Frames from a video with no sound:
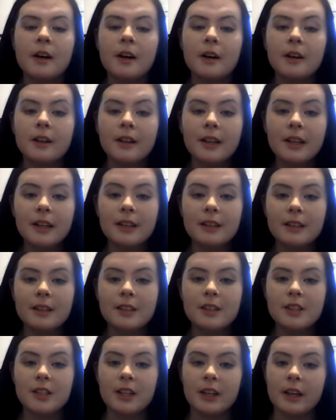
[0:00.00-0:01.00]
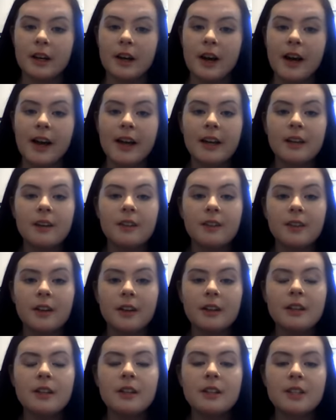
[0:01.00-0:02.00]
Earlier this year, I had a
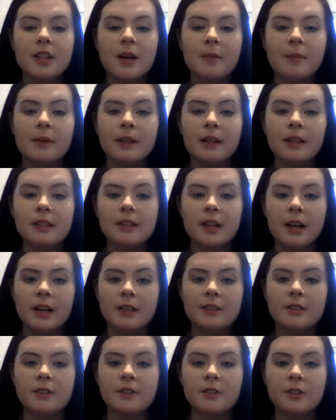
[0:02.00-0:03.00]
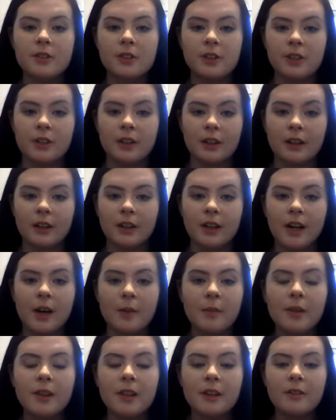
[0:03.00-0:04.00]
third-year Japanese high school student
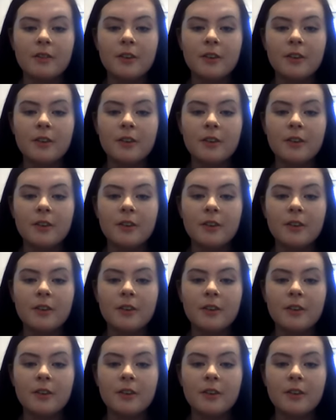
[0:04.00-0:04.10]
come and live